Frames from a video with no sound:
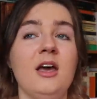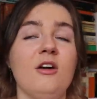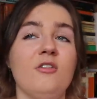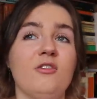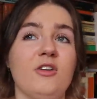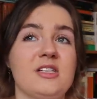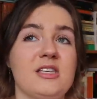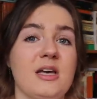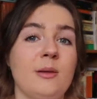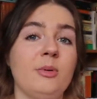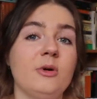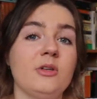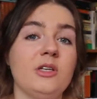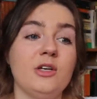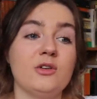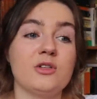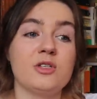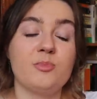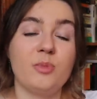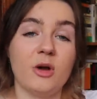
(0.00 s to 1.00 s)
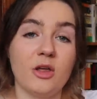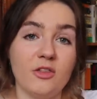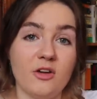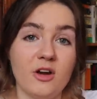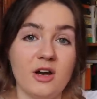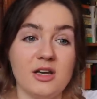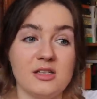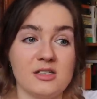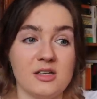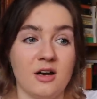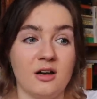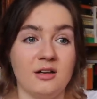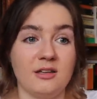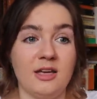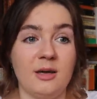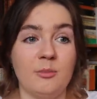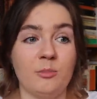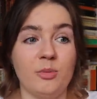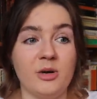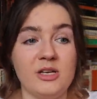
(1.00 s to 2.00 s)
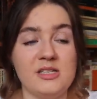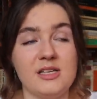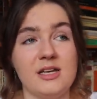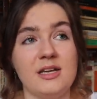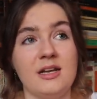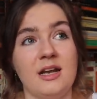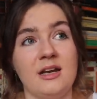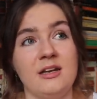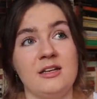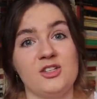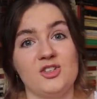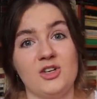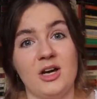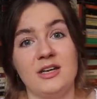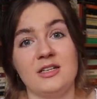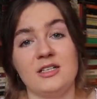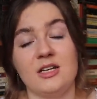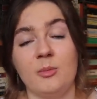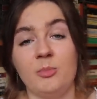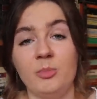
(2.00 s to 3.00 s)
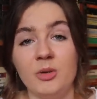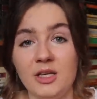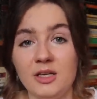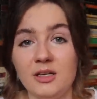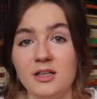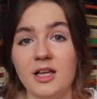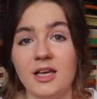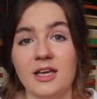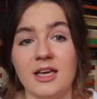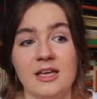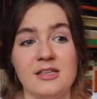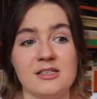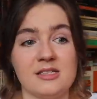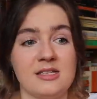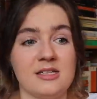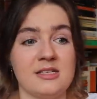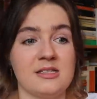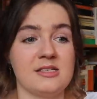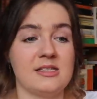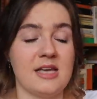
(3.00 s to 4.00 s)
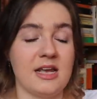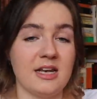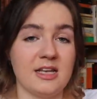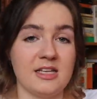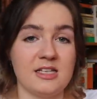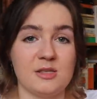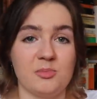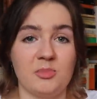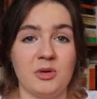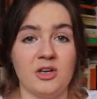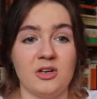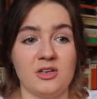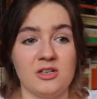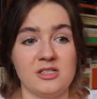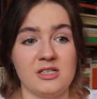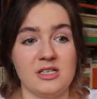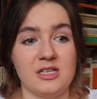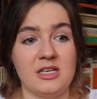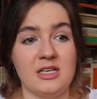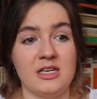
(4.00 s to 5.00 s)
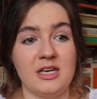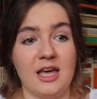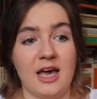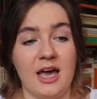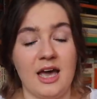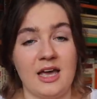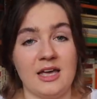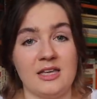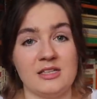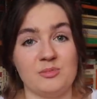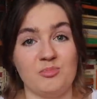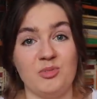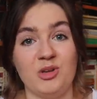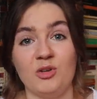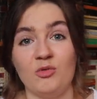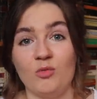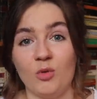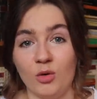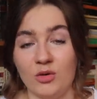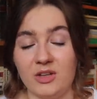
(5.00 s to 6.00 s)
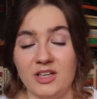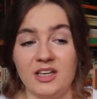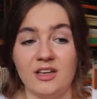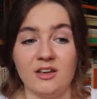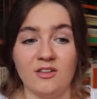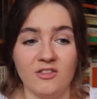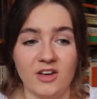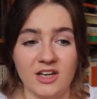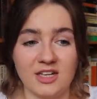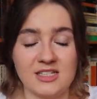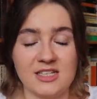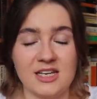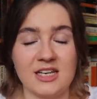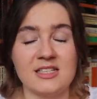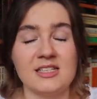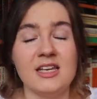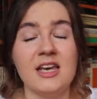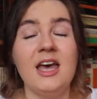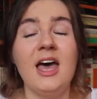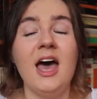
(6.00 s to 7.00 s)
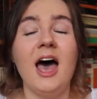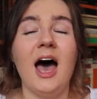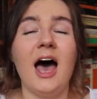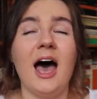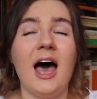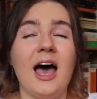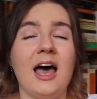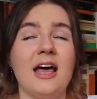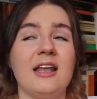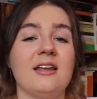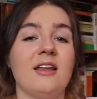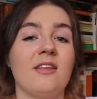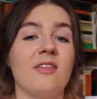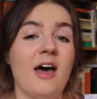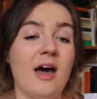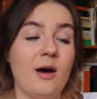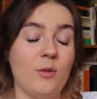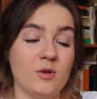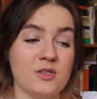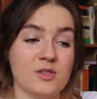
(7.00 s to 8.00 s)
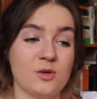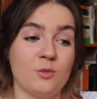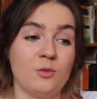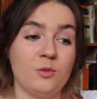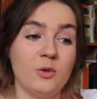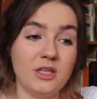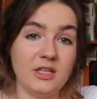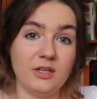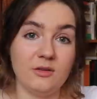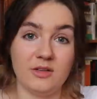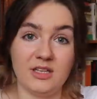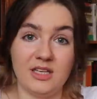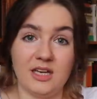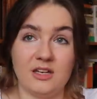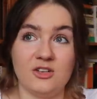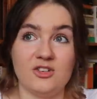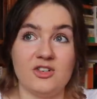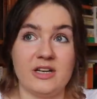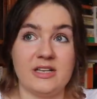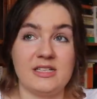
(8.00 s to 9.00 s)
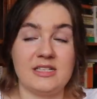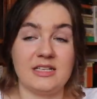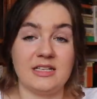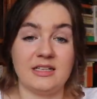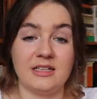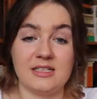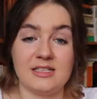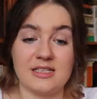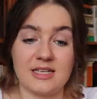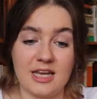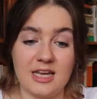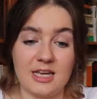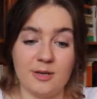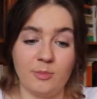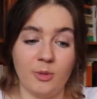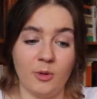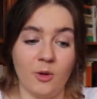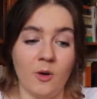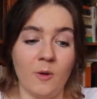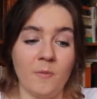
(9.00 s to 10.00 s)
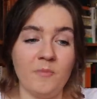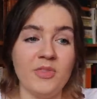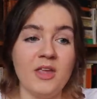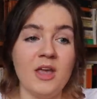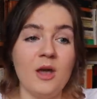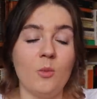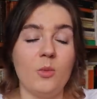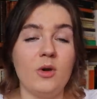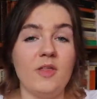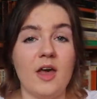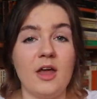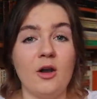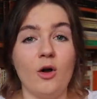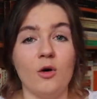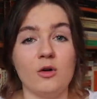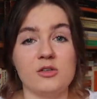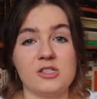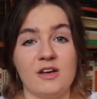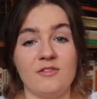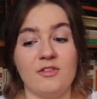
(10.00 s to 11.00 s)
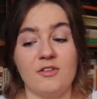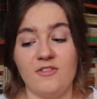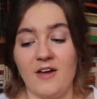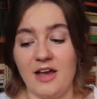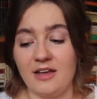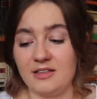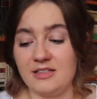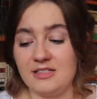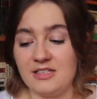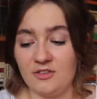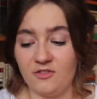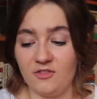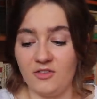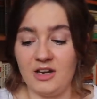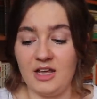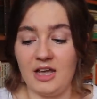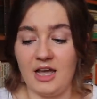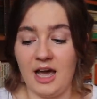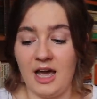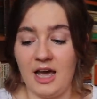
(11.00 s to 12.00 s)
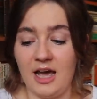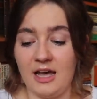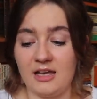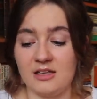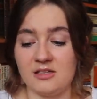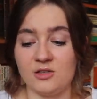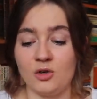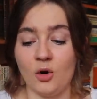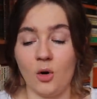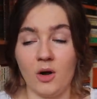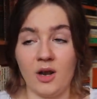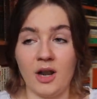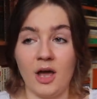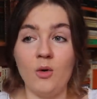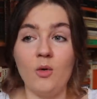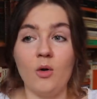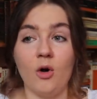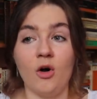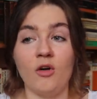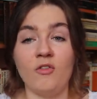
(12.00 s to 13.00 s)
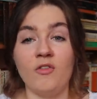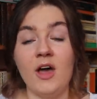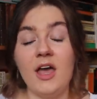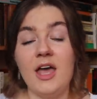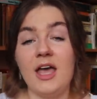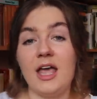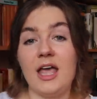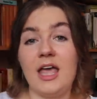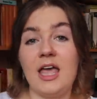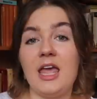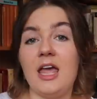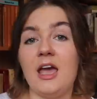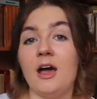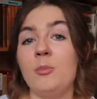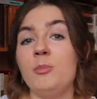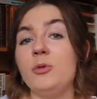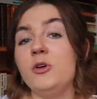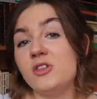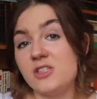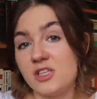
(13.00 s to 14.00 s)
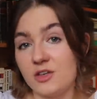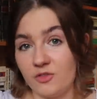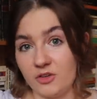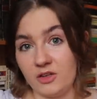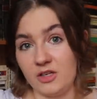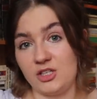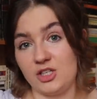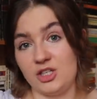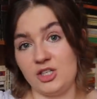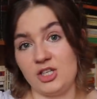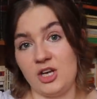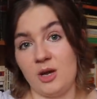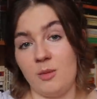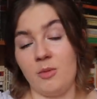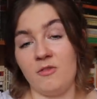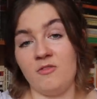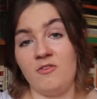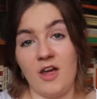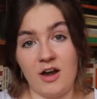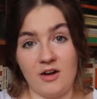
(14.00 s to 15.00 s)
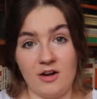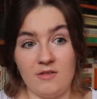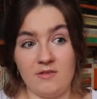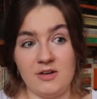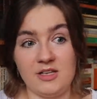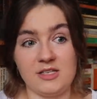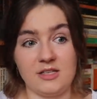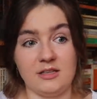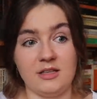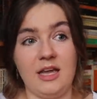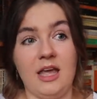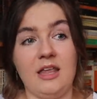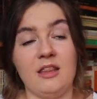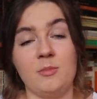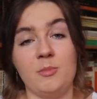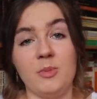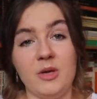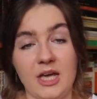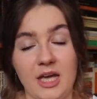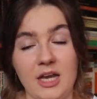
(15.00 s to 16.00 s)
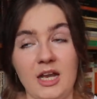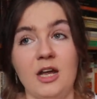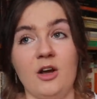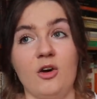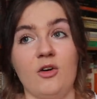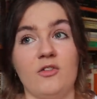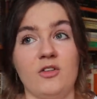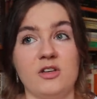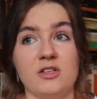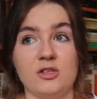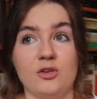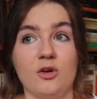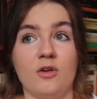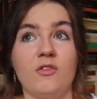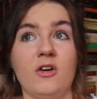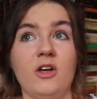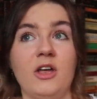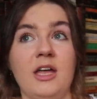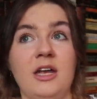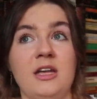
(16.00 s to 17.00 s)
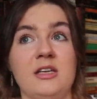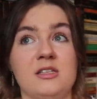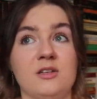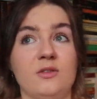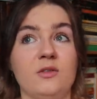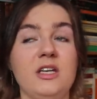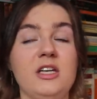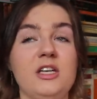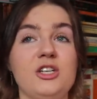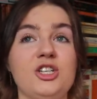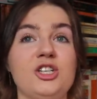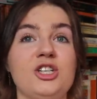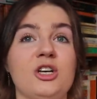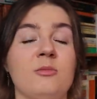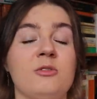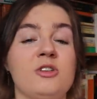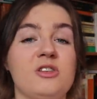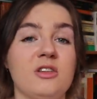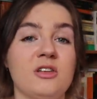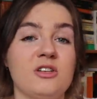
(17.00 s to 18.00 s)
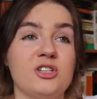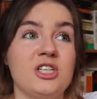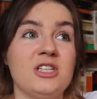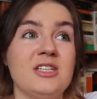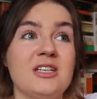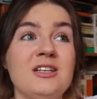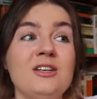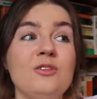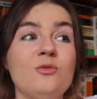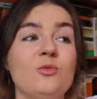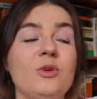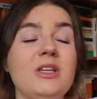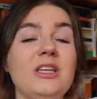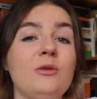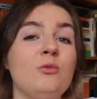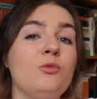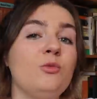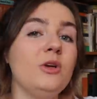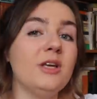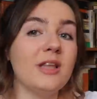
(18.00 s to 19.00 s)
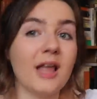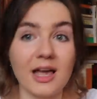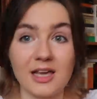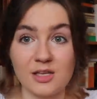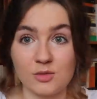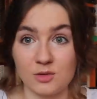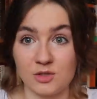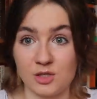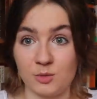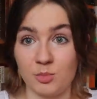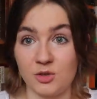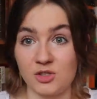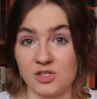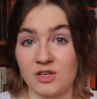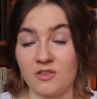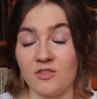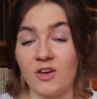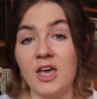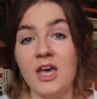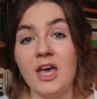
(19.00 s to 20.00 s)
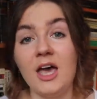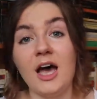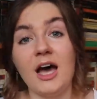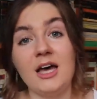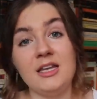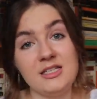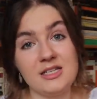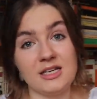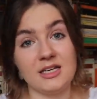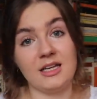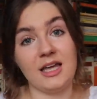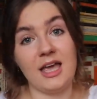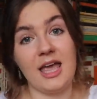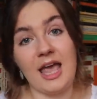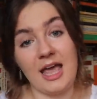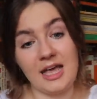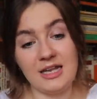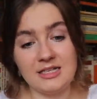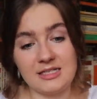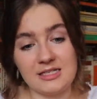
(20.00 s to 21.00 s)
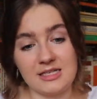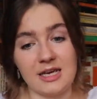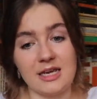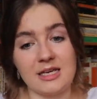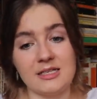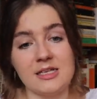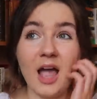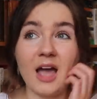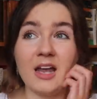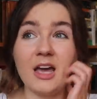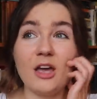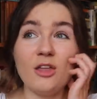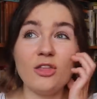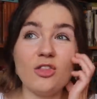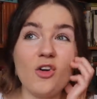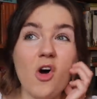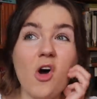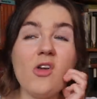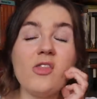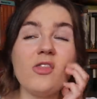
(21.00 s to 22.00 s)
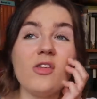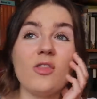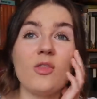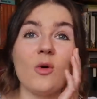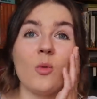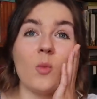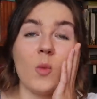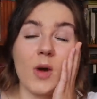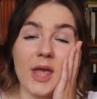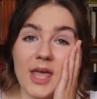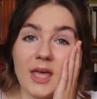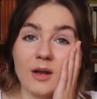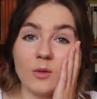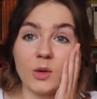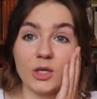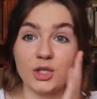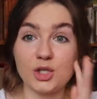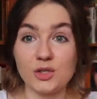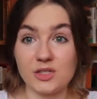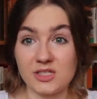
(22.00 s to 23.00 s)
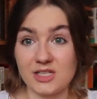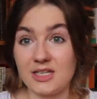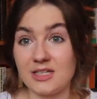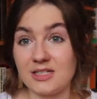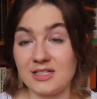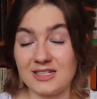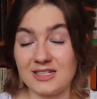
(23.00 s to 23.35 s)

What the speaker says: For example, Leon's brother is currently in prison and is trying to appeal against his sentence because he has been wrongly convicted, and that was a really, really interesting side plot. We then also have the fact that Tiffany has gotten out of an abusive relationship very recently at the beginning of this novel, and it's a relationship that she didn't really realise was abusive until it ended. And I thought that the way in which you see